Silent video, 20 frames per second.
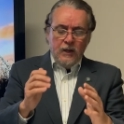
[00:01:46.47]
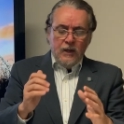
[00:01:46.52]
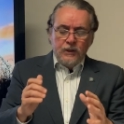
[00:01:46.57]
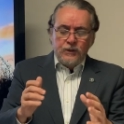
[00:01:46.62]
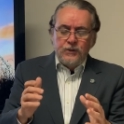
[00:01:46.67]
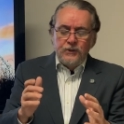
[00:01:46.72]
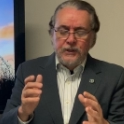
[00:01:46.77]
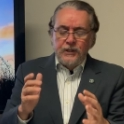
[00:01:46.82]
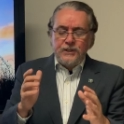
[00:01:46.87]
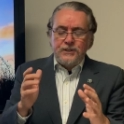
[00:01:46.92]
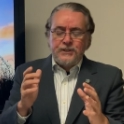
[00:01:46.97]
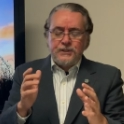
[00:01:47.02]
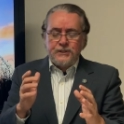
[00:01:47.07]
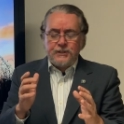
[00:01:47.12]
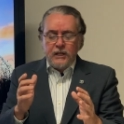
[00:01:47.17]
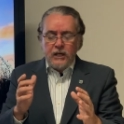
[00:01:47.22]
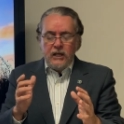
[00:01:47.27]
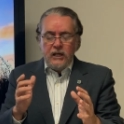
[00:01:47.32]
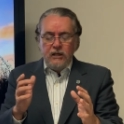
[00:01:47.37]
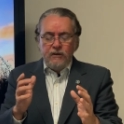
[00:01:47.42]
to
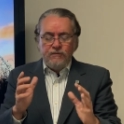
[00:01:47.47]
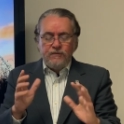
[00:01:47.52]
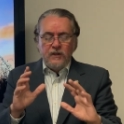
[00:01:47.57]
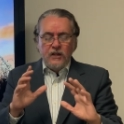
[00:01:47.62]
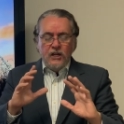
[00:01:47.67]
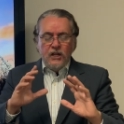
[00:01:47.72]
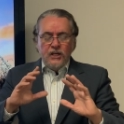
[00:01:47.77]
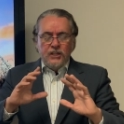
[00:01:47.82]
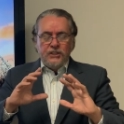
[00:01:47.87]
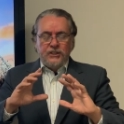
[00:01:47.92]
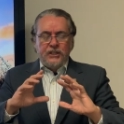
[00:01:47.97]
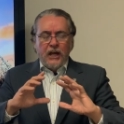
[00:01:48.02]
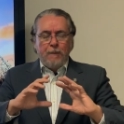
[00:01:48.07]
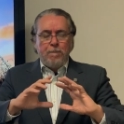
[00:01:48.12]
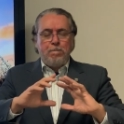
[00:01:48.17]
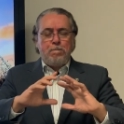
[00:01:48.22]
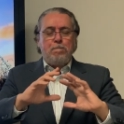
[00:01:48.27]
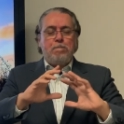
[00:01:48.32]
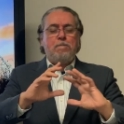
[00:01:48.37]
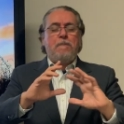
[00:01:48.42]
receive the
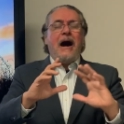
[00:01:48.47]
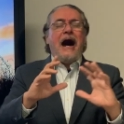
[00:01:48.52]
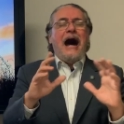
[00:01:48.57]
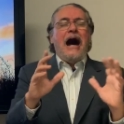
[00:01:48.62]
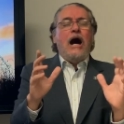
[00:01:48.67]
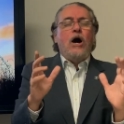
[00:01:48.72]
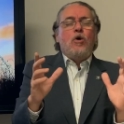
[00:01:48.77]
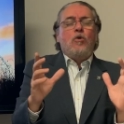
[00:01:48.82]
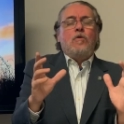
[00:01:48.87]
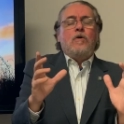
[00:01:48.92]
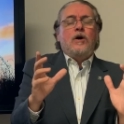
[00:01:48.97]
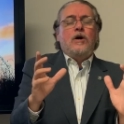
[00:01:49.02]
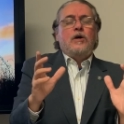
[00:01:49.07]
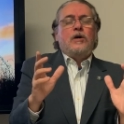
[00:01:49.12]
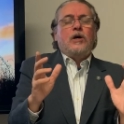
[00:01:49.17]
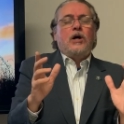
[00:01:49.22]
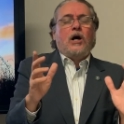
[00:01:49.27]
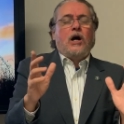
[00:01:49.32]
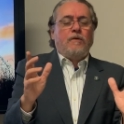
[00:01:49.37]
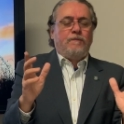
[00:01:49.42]
power
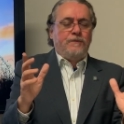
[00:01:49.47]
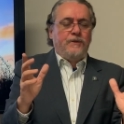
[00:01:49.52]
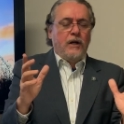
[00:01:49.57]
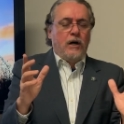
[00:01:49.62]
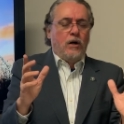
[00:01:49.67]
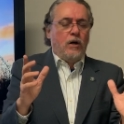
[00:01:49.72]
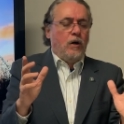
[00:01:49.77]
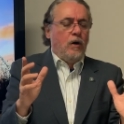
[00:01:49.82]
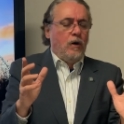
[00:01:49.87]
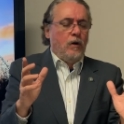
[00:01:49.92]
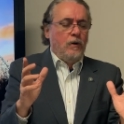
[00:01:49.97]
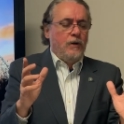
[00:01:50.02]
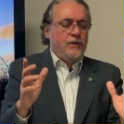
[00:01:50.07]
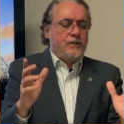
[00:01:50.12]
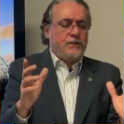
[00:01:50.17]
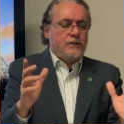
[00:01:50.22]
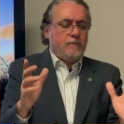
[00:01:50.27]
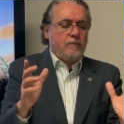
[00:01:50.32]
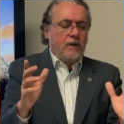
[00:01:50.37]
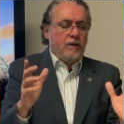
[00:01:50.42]
of the Holy
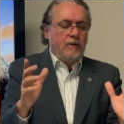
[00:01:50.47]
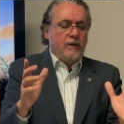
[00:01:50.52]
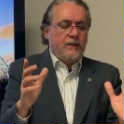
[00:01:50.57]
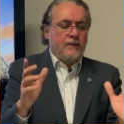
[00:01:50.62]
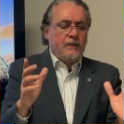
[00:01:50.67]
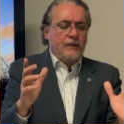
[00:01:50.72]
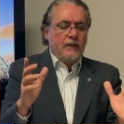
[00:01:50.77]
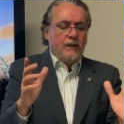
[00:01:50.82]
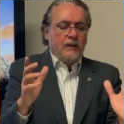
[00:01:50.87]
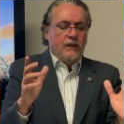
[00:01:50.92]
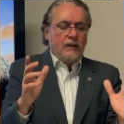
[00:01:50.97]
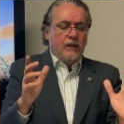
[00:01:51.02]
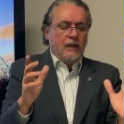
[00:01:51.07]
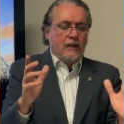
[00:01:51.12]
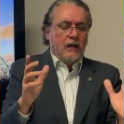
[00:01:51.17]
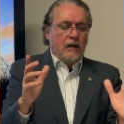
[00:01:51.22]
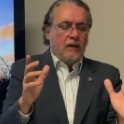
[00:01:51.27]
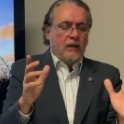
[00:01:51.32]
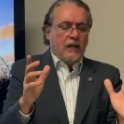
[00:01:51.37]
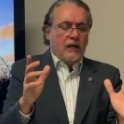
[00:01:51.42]
Spirit in
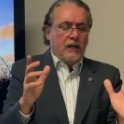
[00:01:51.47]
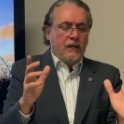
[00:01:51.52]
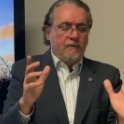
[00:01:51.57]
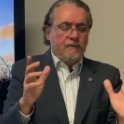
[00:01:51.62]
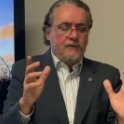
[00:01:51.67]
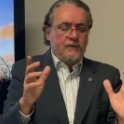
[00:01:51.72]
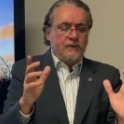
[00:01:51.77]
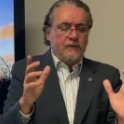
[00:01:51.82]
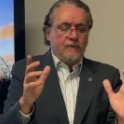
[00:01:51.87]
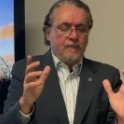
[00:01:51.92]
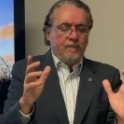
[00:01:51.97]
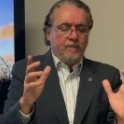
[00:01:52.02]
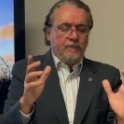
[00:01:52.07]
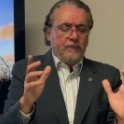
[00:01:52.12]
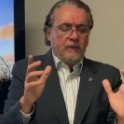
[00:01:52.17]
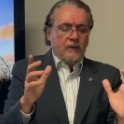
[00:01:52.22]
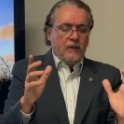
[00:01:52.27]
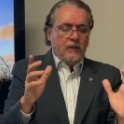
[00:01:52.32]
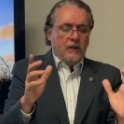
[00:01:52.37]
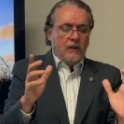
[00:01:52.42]
our lives.
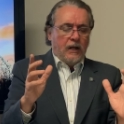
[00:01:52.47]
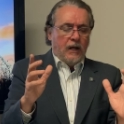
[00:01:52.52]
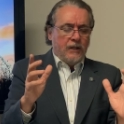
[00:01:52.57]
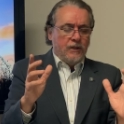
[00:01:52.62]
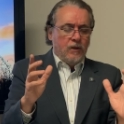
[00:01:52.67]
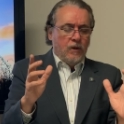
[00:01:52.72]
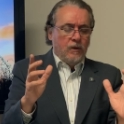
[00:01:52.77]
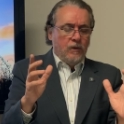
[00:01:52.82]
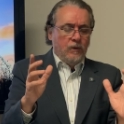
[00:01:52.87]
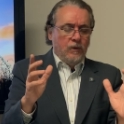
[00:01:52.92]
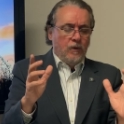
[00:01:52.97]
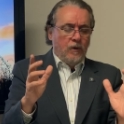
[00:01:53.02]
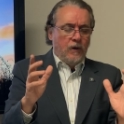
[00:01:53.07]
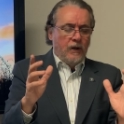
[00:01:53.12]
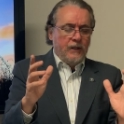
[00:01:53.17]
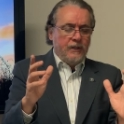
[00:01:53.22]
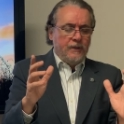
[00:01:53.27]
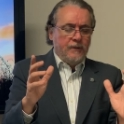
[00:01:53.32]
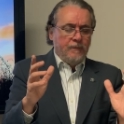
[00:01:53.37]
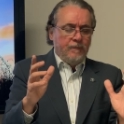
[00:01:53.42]
I know,
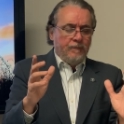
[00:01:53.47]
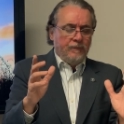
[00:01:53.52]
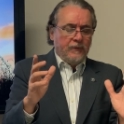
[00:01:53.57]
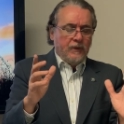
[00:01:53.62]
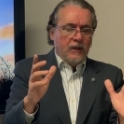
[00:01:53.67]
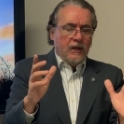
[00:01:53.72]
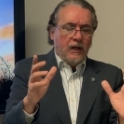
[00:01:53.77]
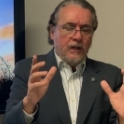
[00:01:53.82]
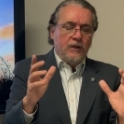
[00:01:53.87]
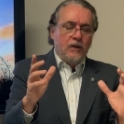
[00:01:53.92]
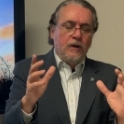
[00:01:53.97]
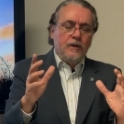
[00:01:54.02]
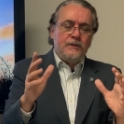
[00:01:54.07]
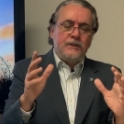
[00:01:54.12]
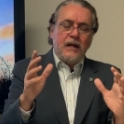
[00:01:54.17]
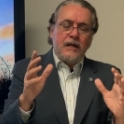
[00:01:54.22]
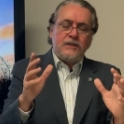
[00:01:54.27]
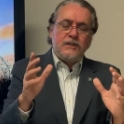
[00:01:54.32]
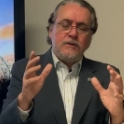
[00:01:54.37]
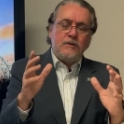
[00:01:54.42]
Lord, I know
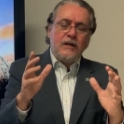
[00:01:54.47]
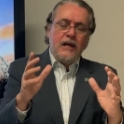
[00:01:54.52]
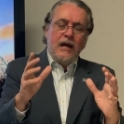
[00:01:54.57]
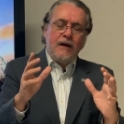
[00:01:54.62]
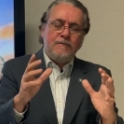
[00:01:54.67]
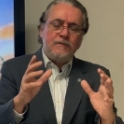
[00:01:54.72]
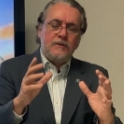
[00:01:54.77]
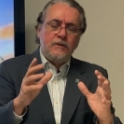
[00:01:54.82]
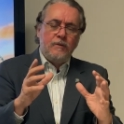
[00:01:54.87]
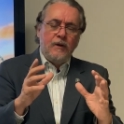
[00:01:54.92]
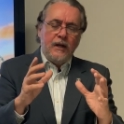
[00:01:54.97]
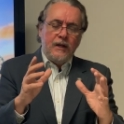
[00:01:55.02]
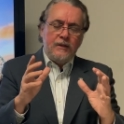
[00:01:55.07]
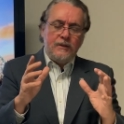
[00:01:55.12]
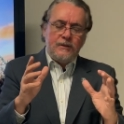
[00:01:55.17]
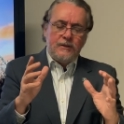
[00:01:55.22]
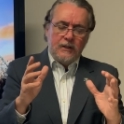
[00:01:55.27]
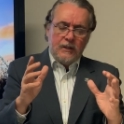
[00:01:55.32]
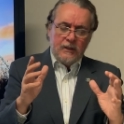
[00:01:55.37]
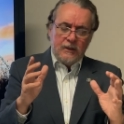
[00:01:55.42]
that you have
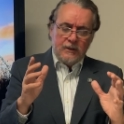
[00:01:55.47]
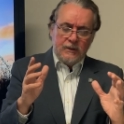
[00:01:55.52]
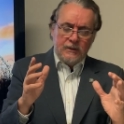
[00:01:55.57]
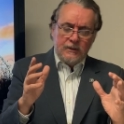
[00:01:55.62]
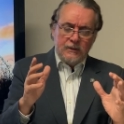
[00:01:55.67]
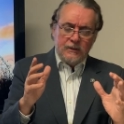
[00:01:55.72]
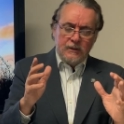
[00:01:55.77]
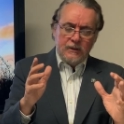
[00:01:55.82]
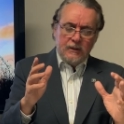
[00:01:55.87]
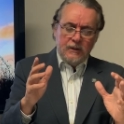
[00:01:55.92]
great things.